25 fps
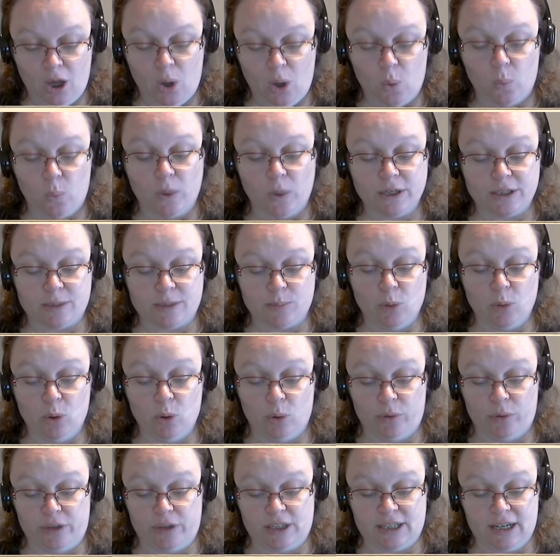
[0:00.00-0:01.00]
Once
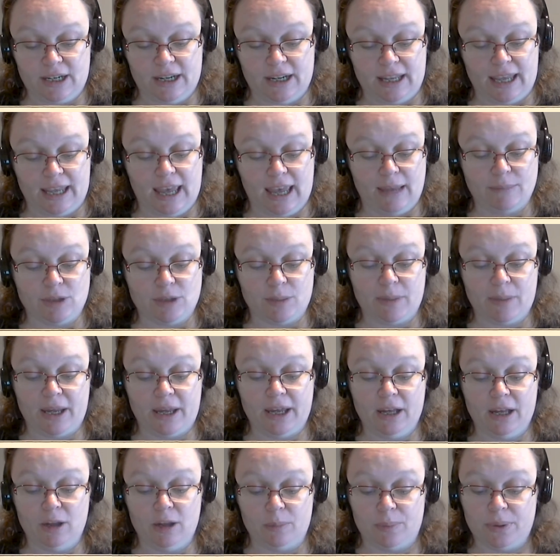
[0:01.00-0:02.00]
more the tinner came to my
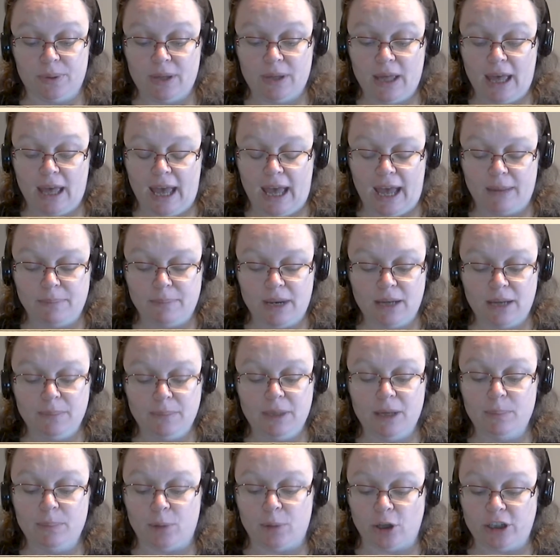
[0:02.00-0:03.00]
help, and made me
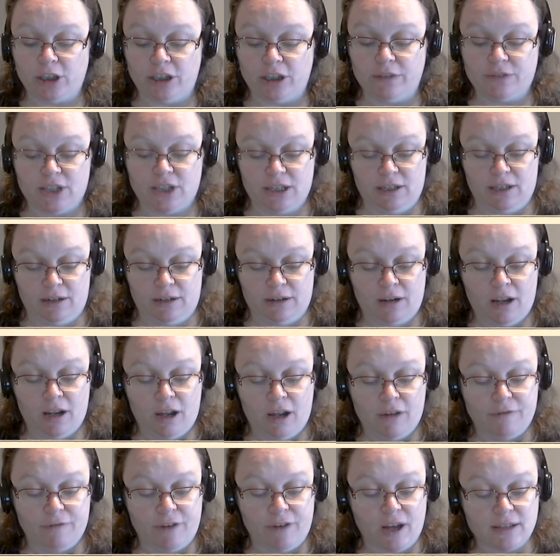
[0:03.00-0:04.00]
a body of tin,
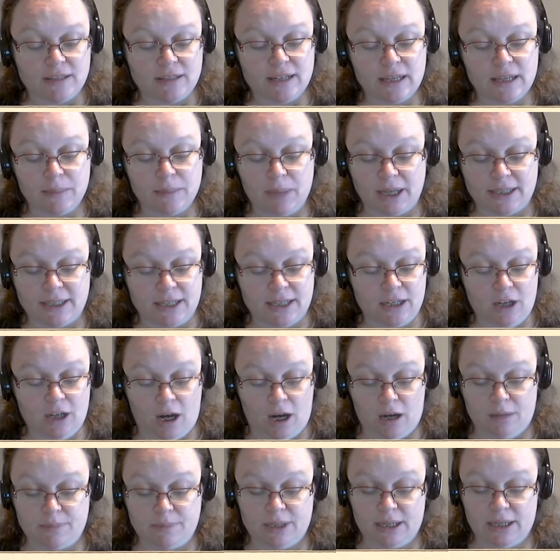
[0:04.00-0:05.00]
fastening my tin
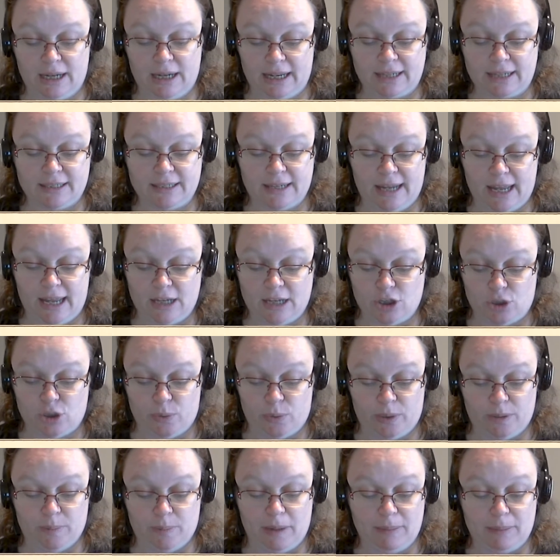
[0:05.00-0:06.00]
arms and legs and head to
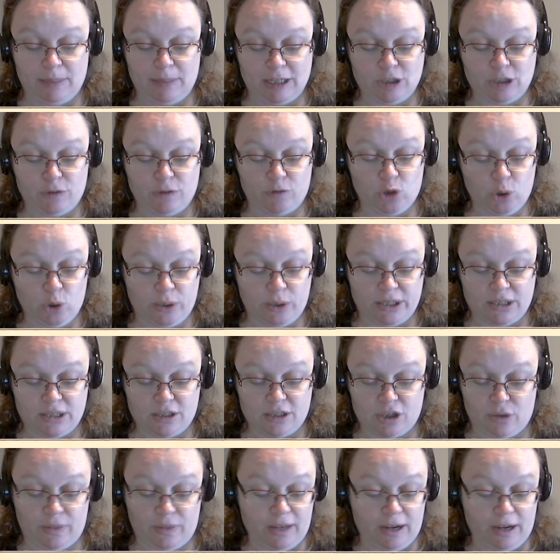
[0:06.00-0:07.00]
it by means of joints,
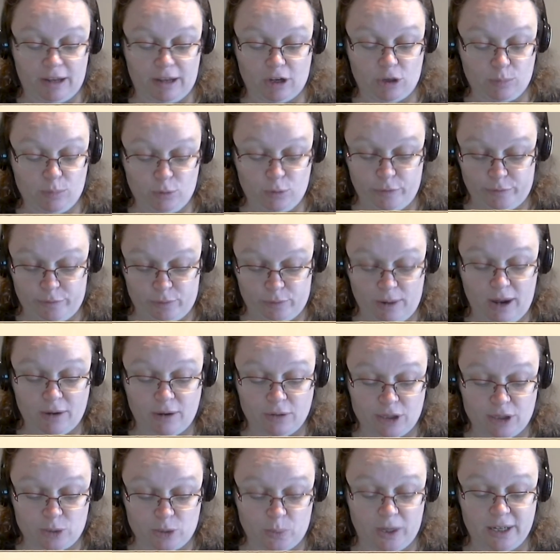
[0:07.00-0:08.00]
so that I could move
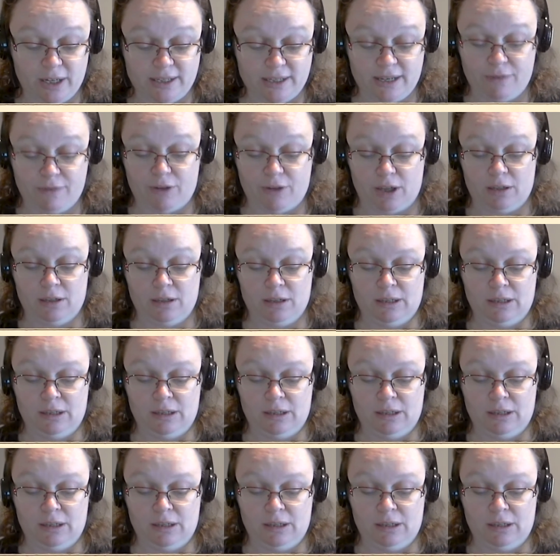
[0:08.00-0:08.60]
around as well as ever.